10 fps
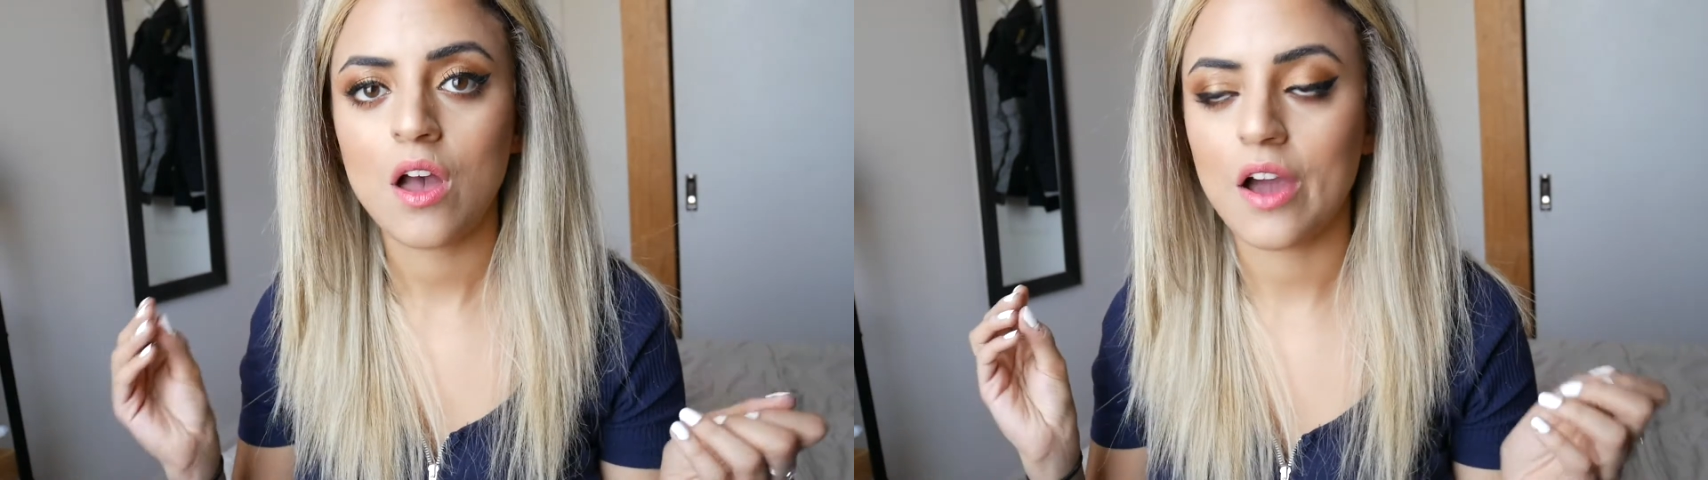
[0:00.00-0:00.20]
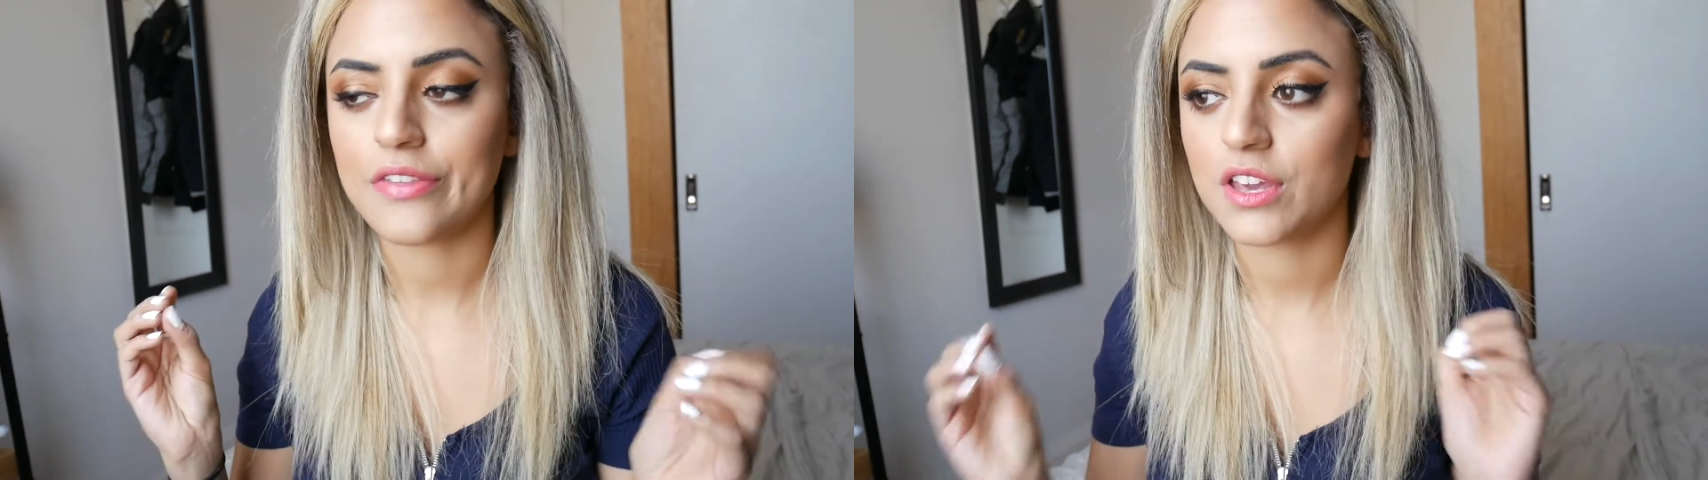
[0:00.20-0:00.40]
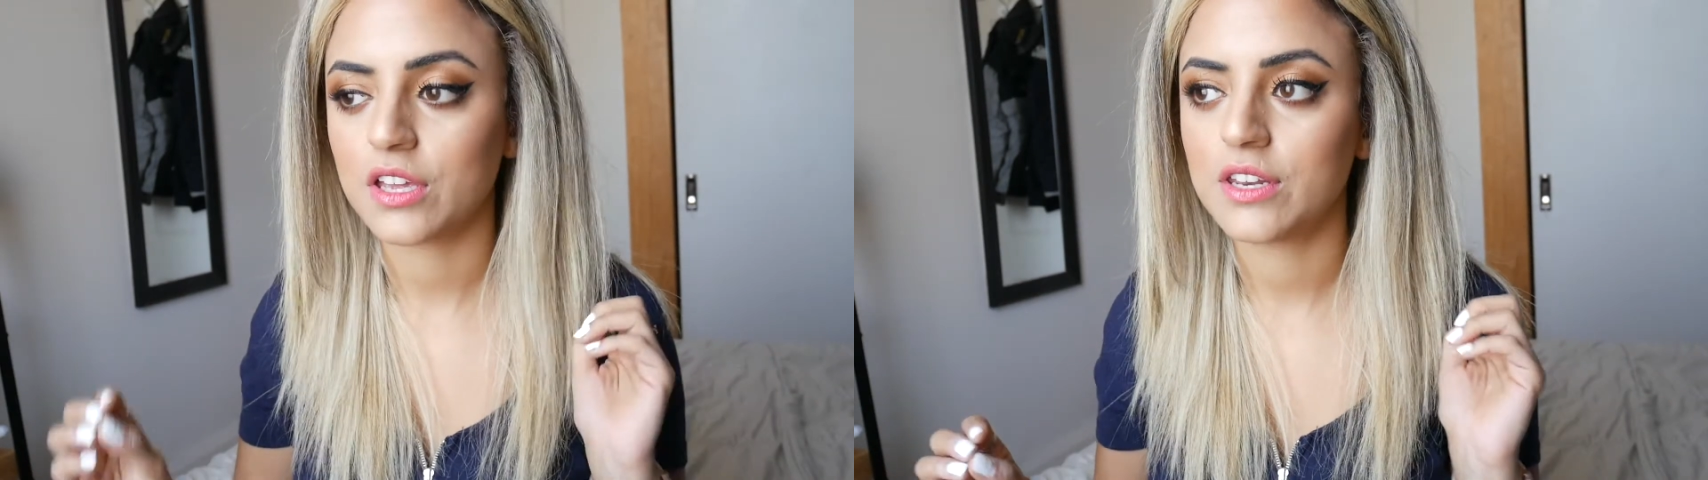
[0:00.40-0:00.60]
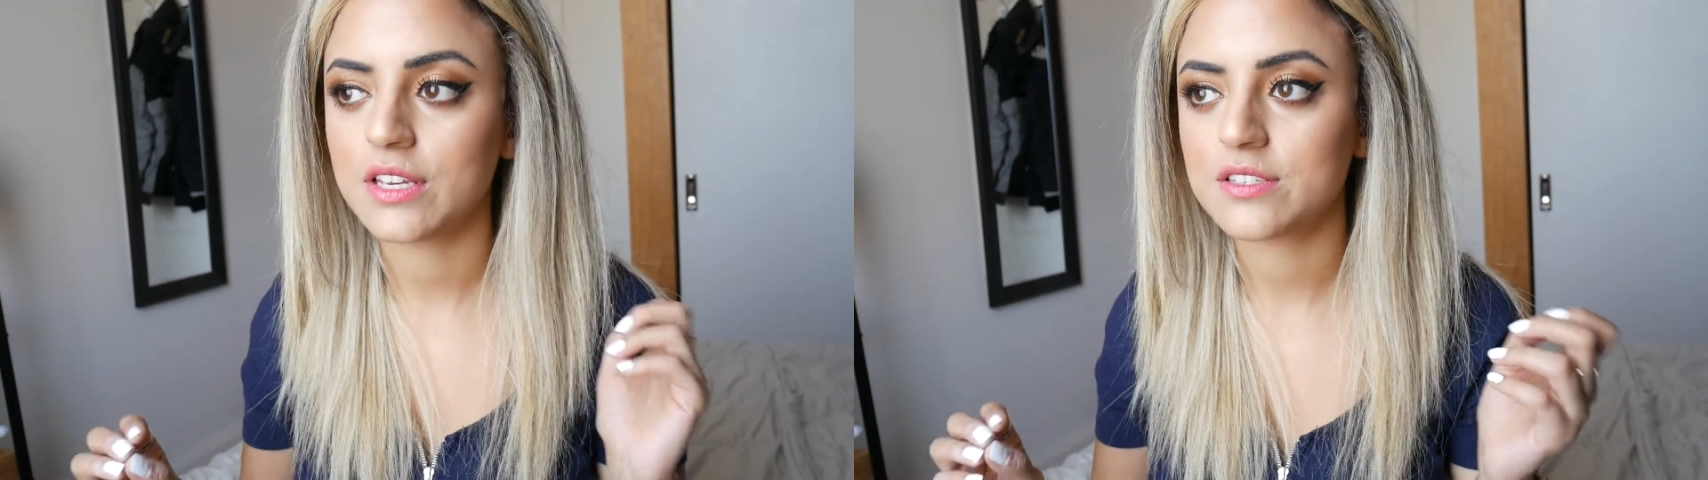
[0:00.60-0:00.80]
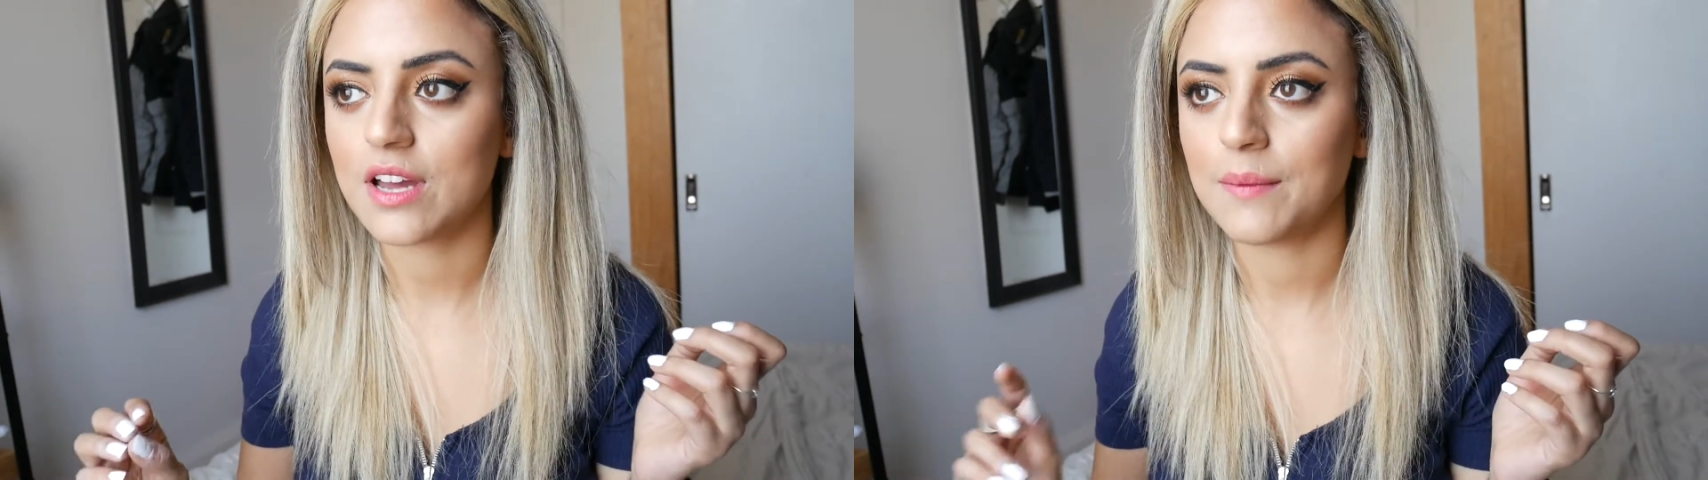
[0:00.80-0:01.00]
I think
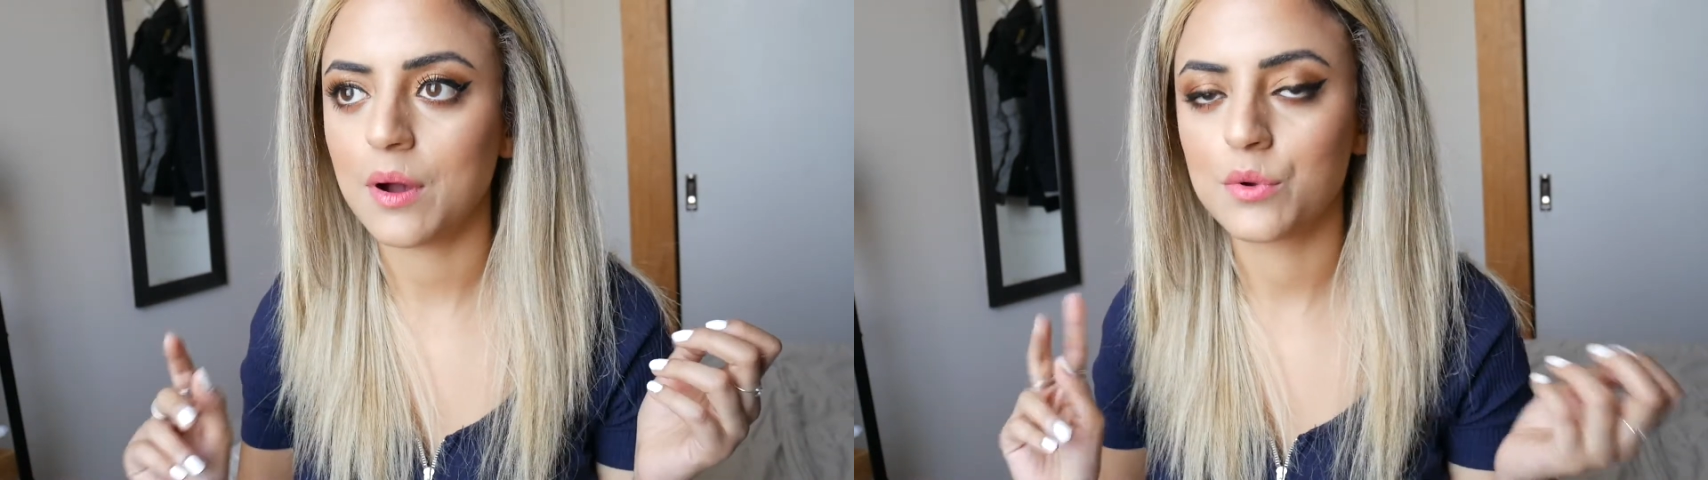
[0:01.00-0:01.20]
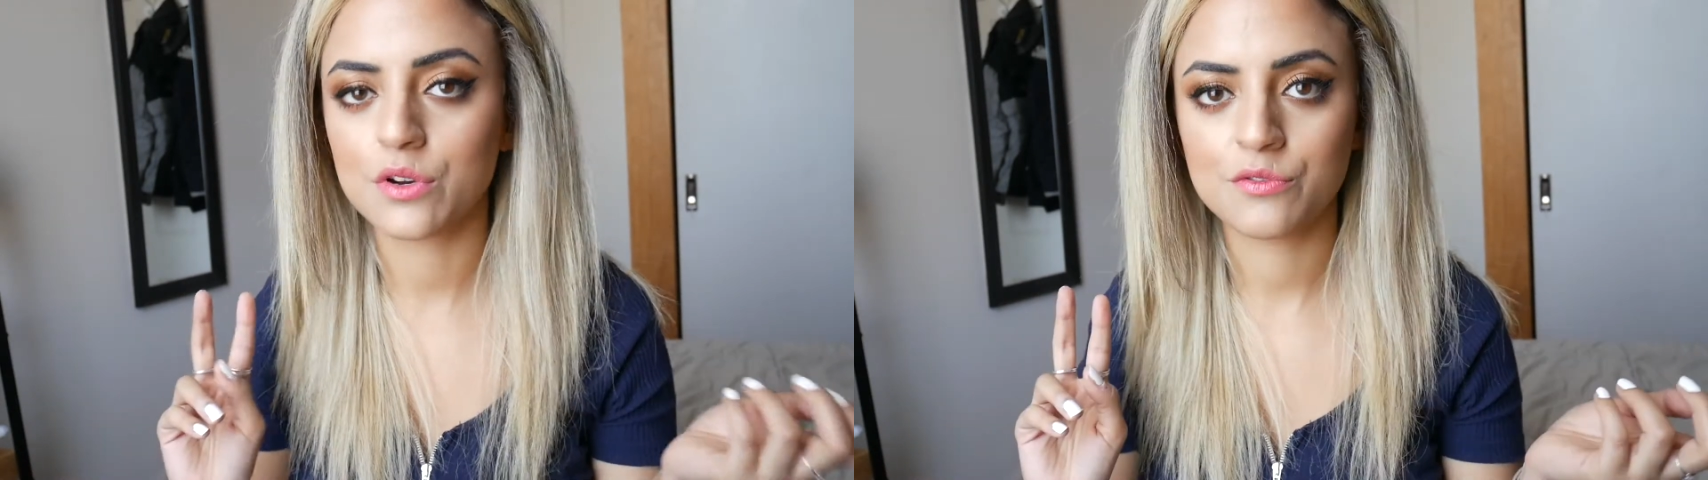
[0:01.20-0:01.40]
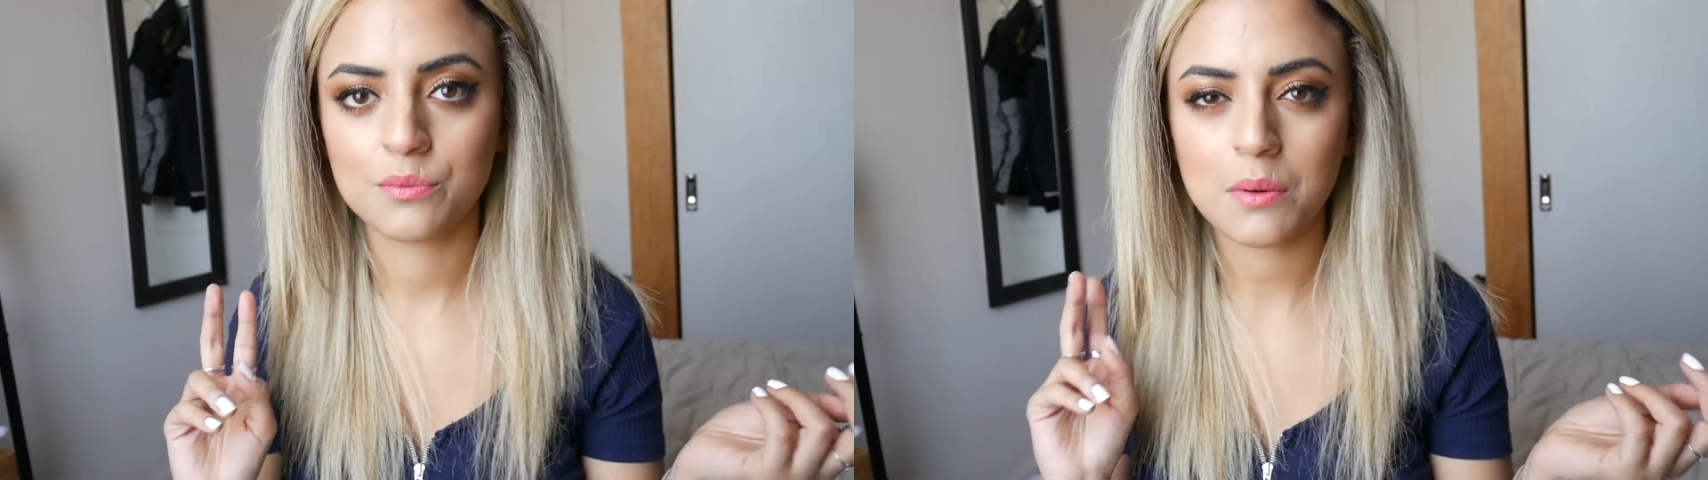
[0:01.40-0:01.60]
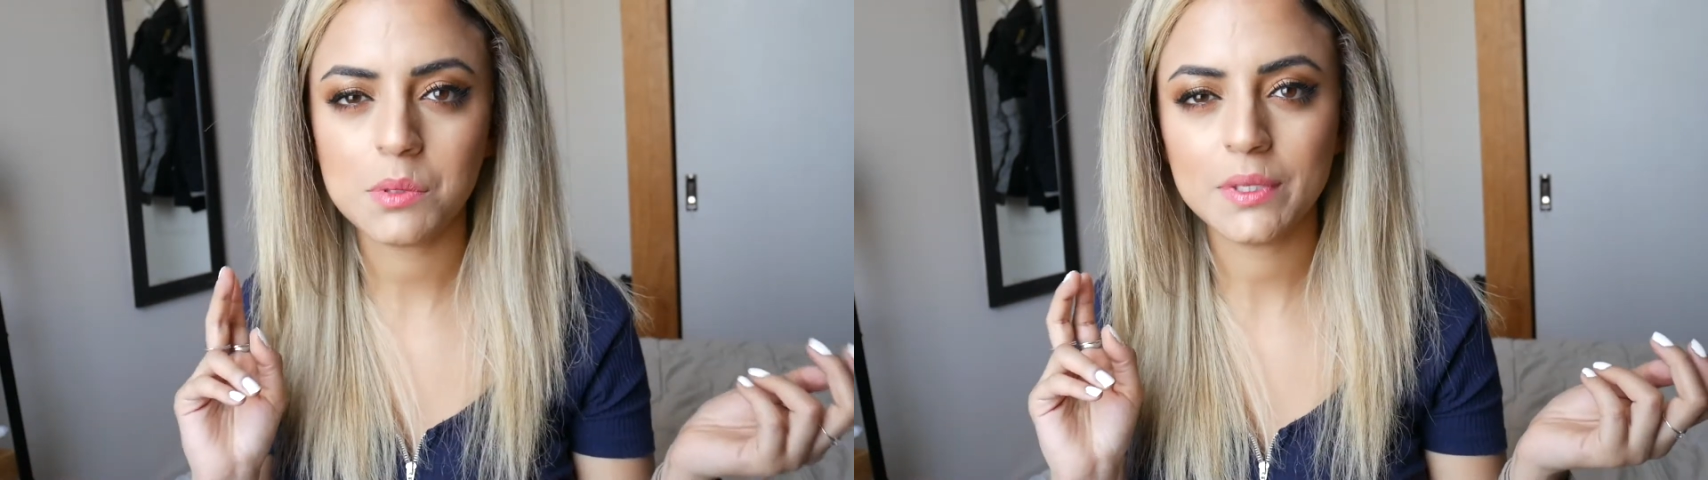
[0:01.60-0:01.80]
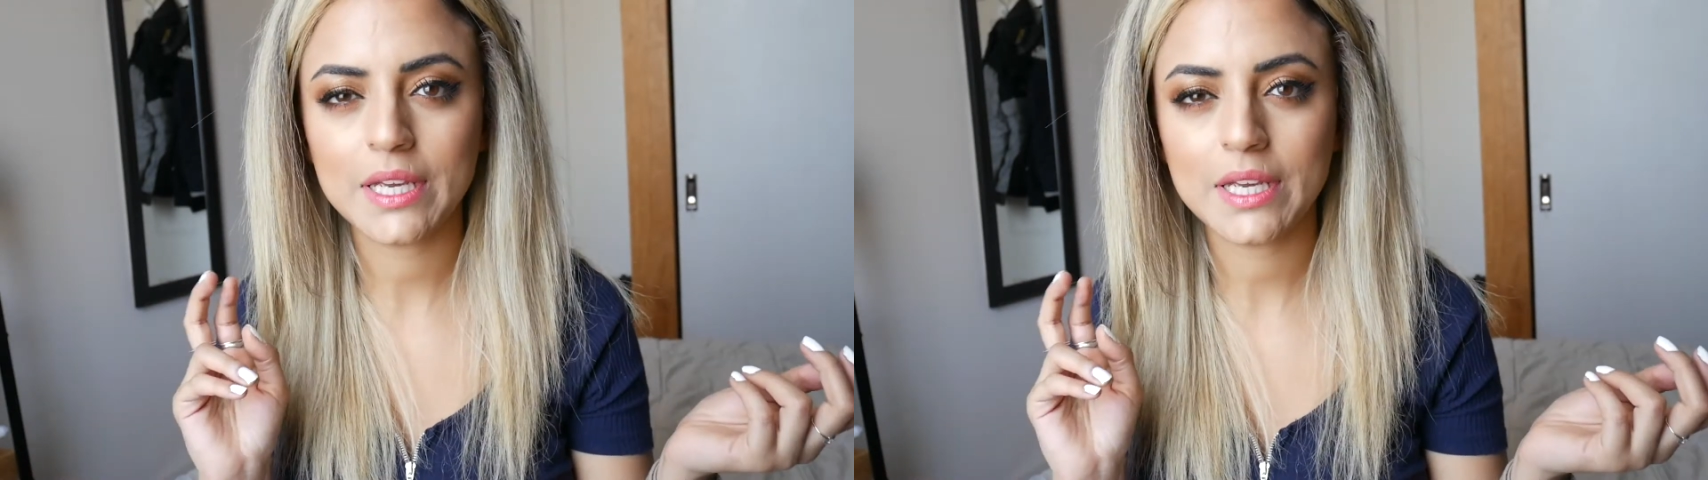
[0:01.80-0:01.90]
next time I would have probably